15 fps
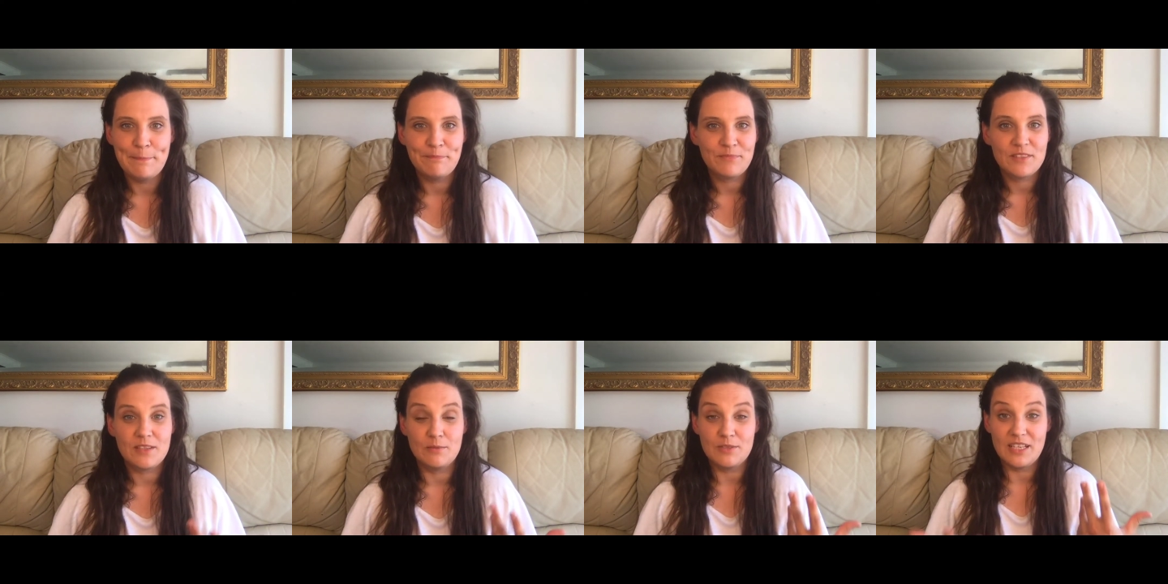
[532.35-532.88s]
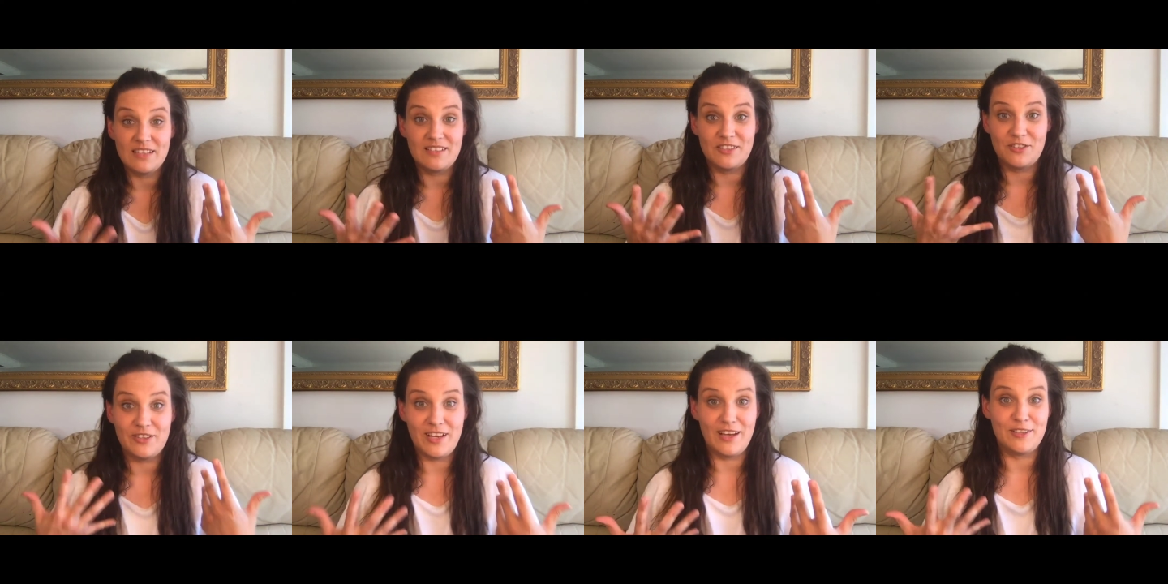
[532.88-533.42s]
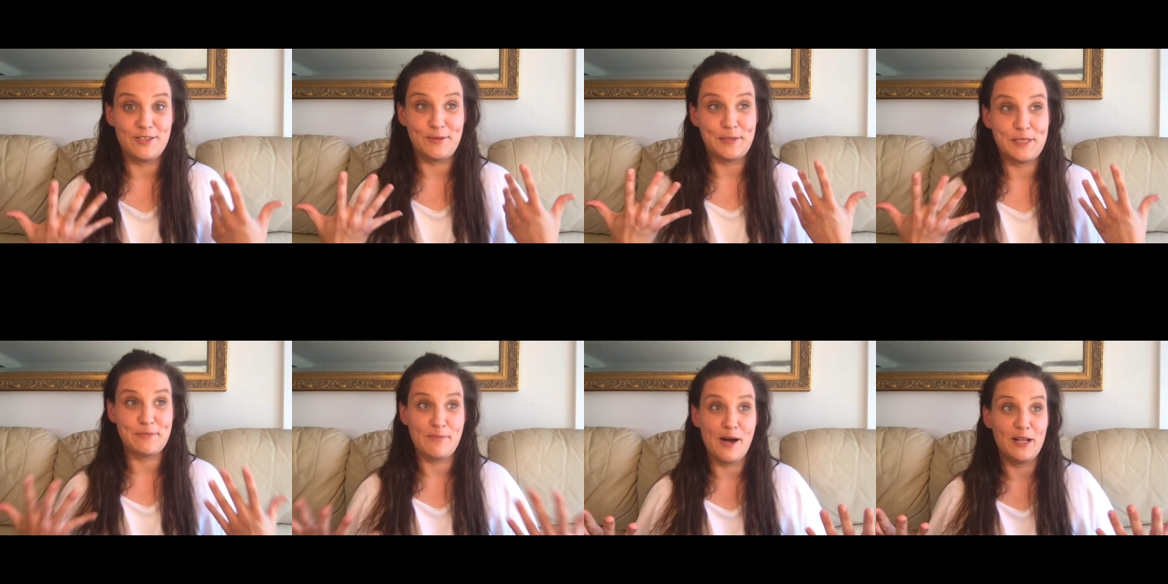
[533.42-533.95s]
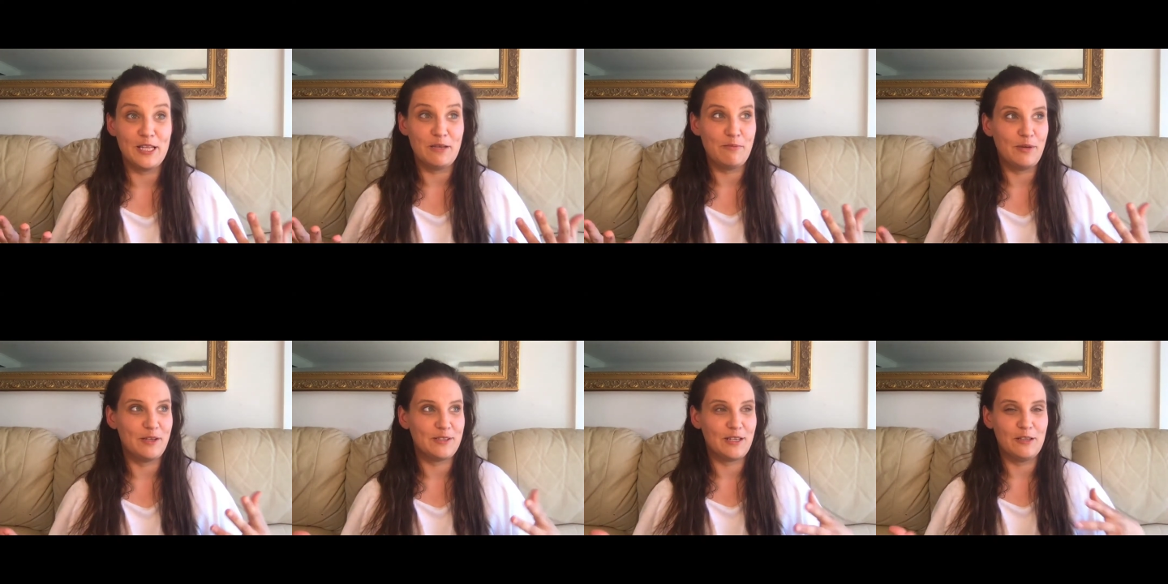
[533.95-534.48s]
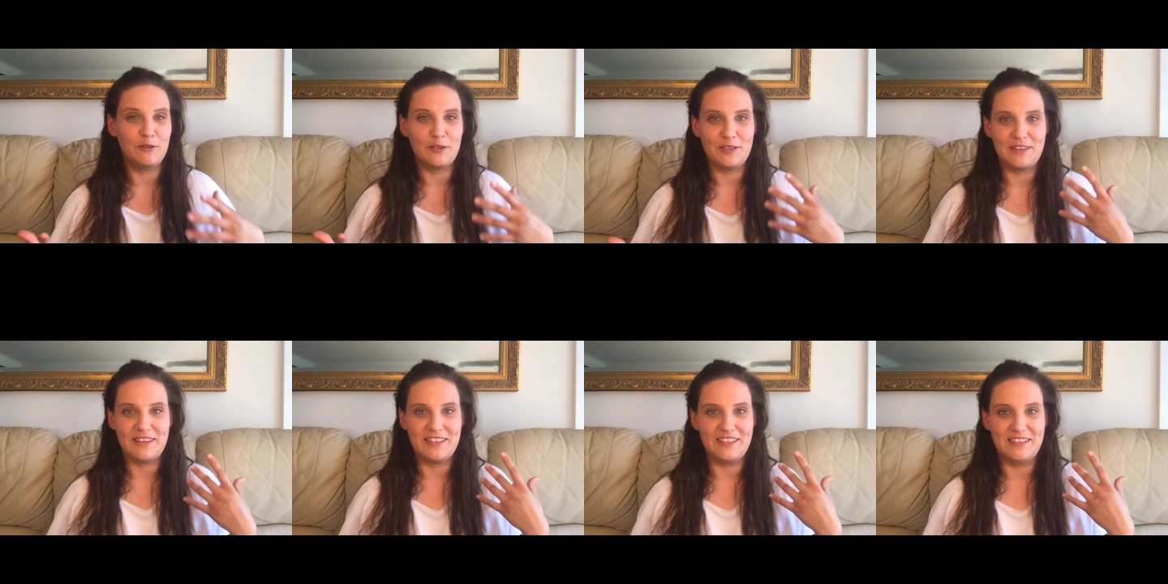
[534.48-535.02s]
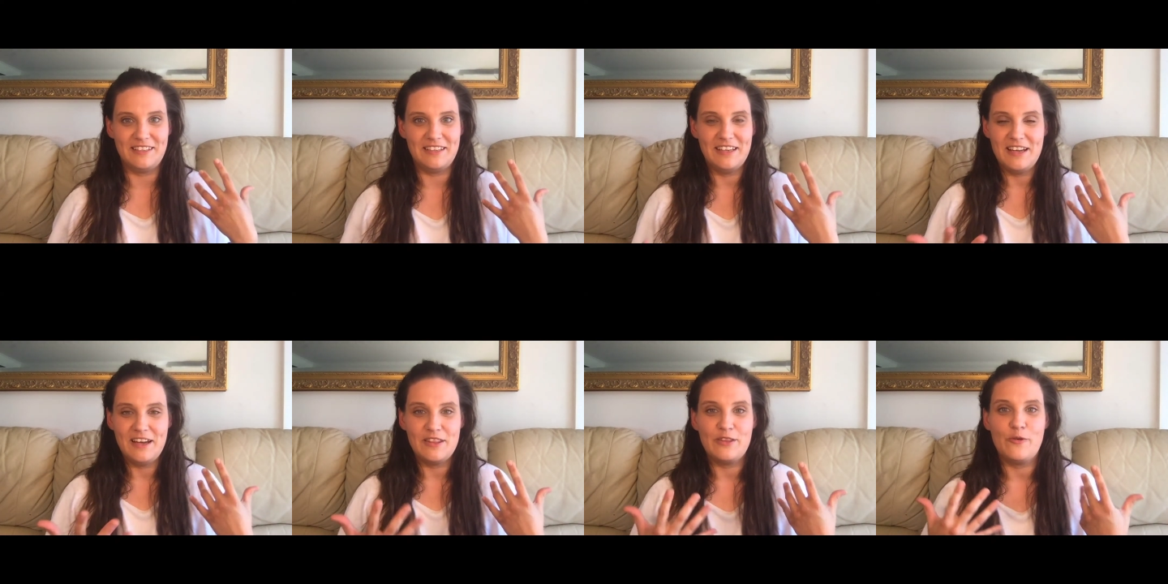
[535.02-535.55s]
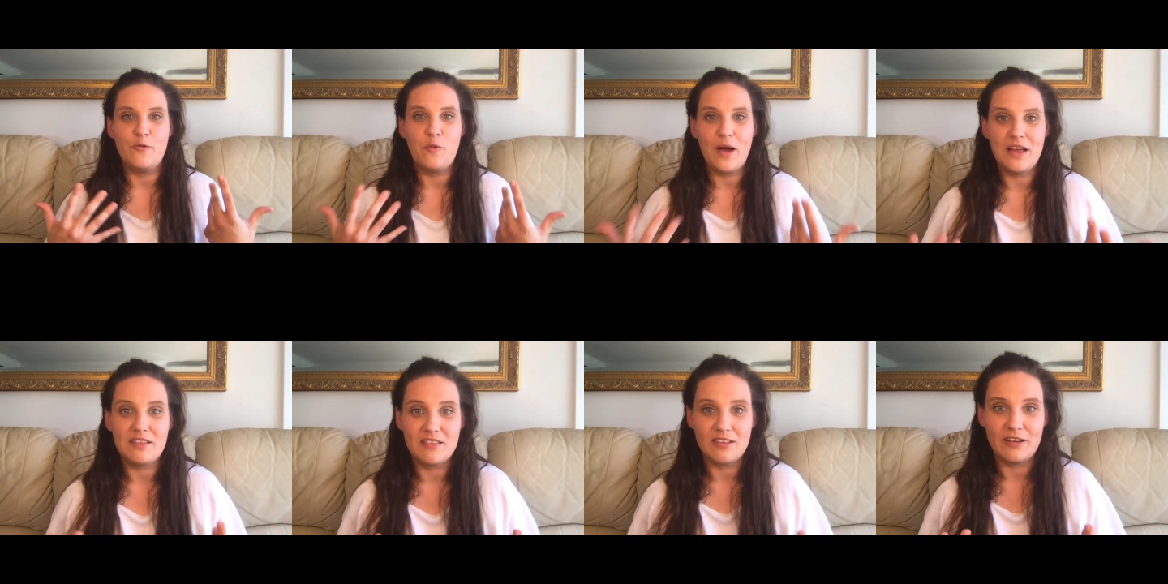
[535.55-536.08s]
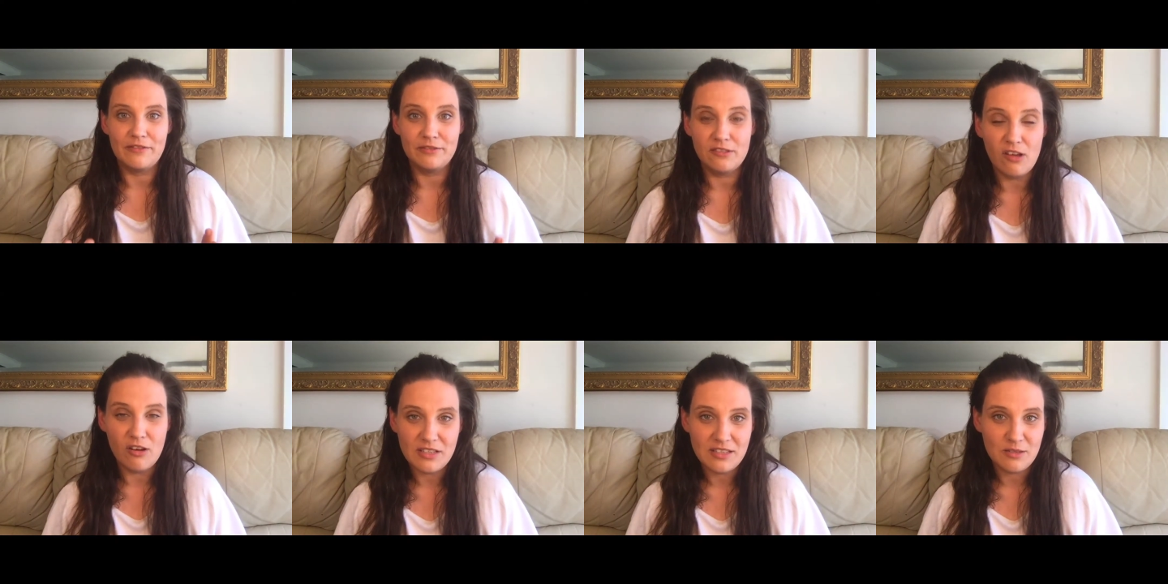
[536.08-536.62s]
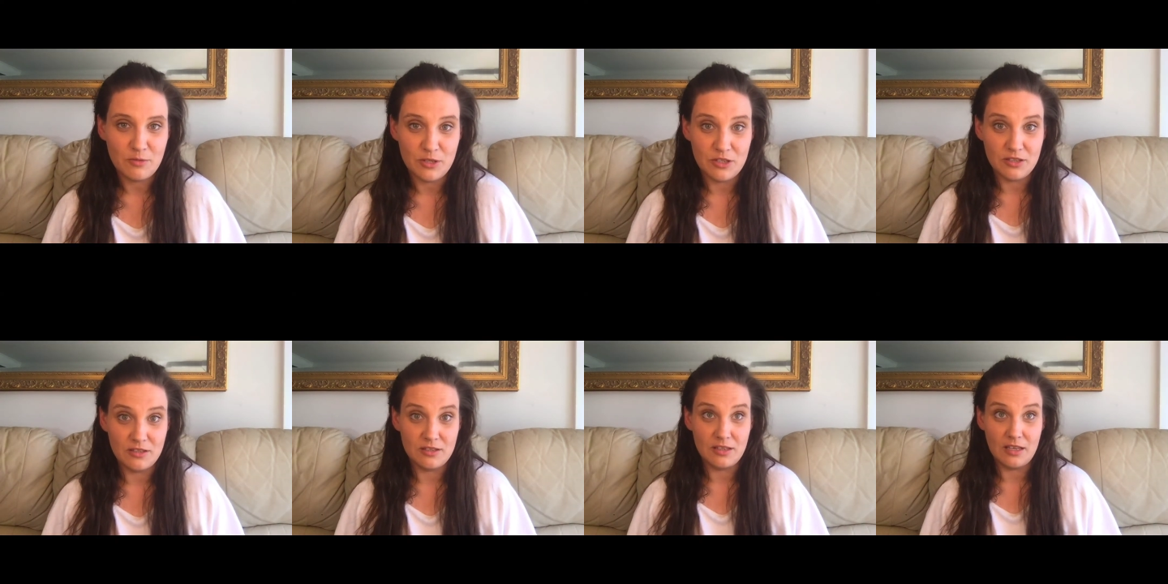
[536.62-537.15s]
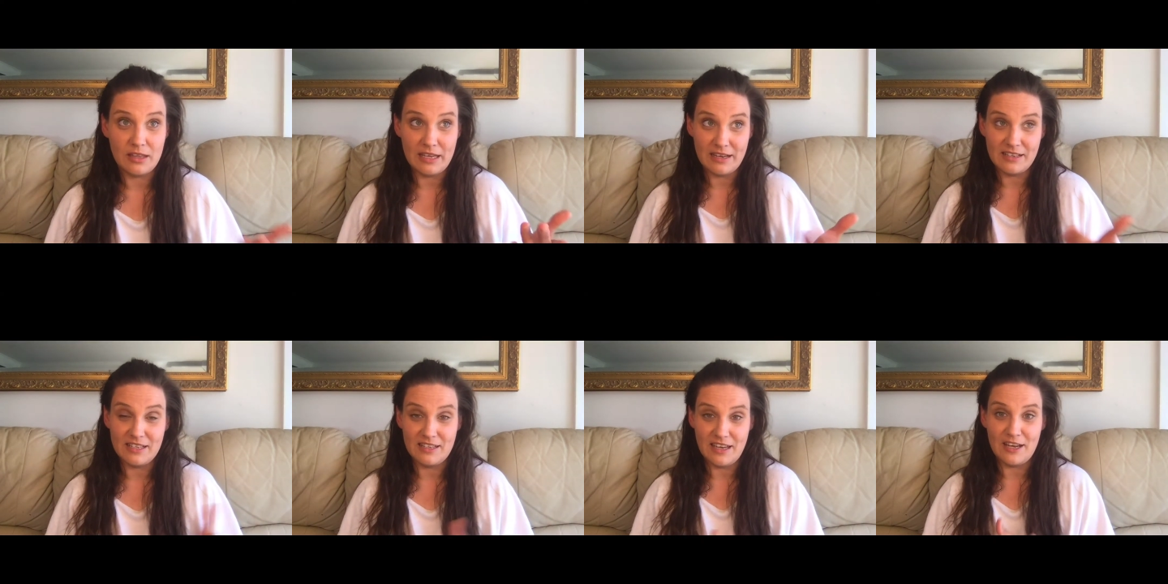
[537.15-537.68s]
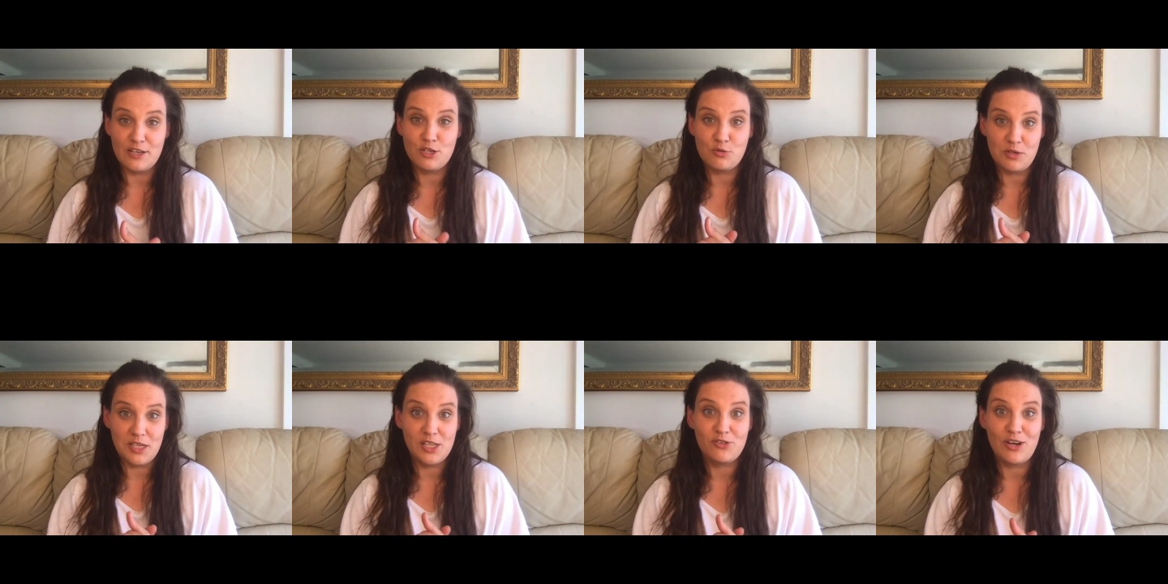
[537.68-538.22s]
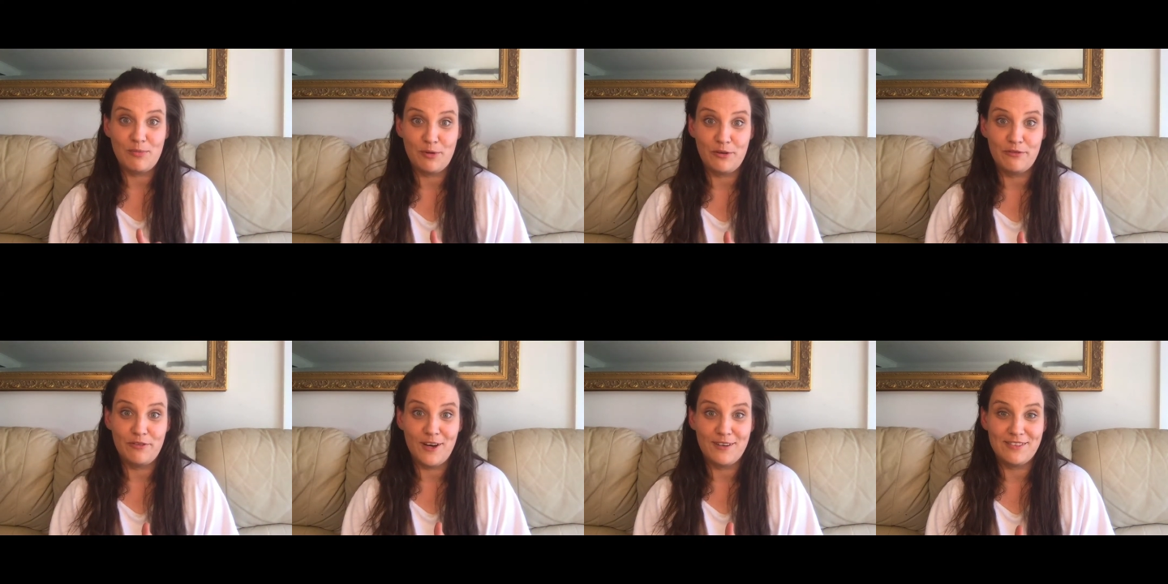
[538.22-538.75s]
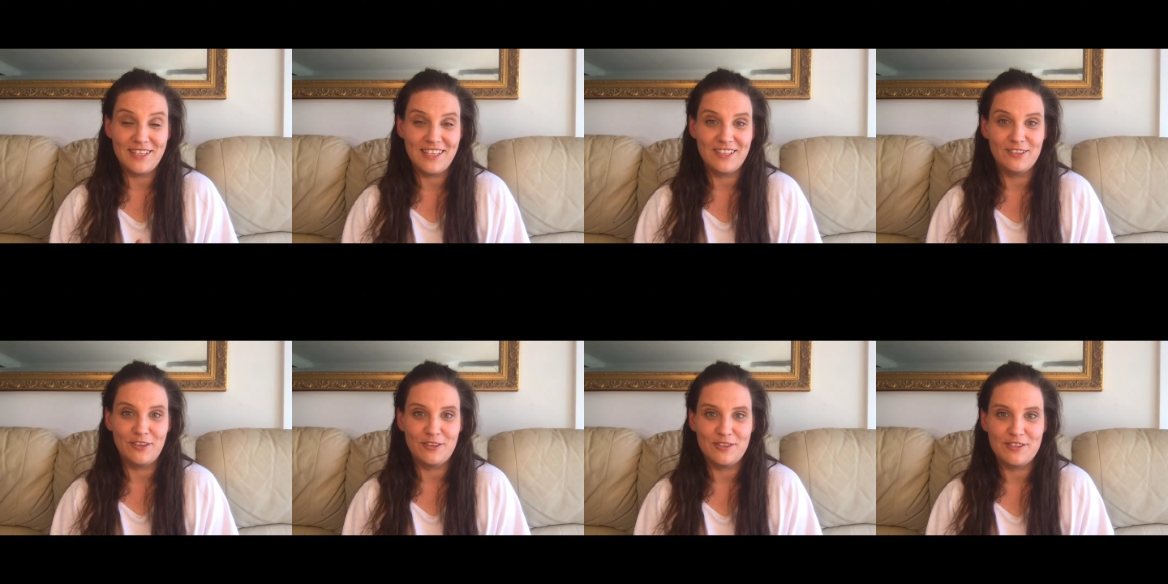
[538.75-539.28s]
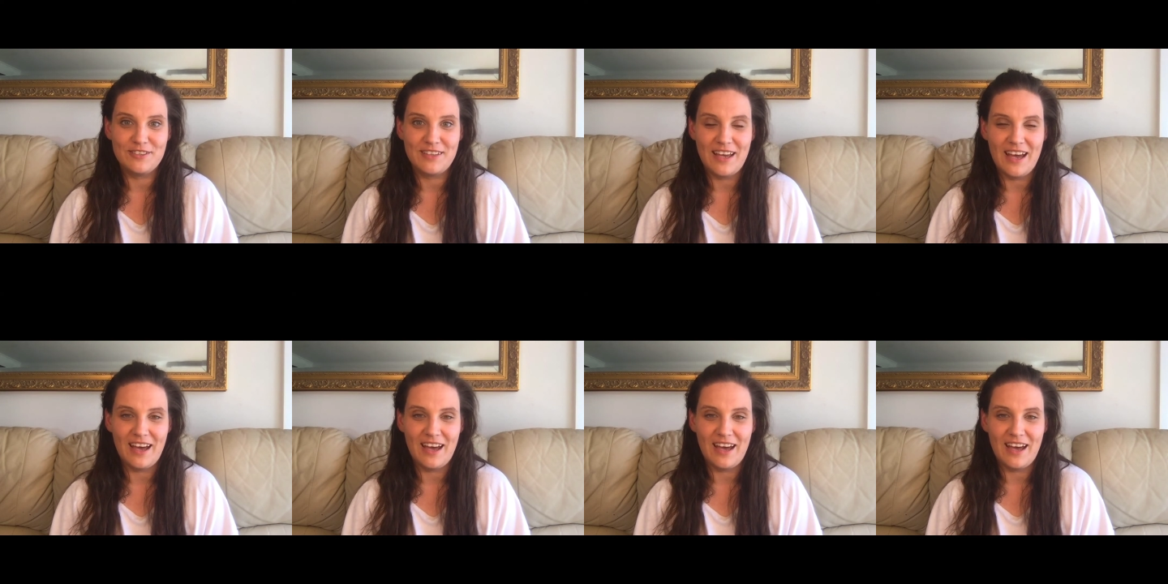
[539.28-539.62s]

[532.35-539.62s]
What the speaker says: Some days I just can't stop smiling because I look at the weight that I've lost, which is, I think, to date, 23.5 kilos.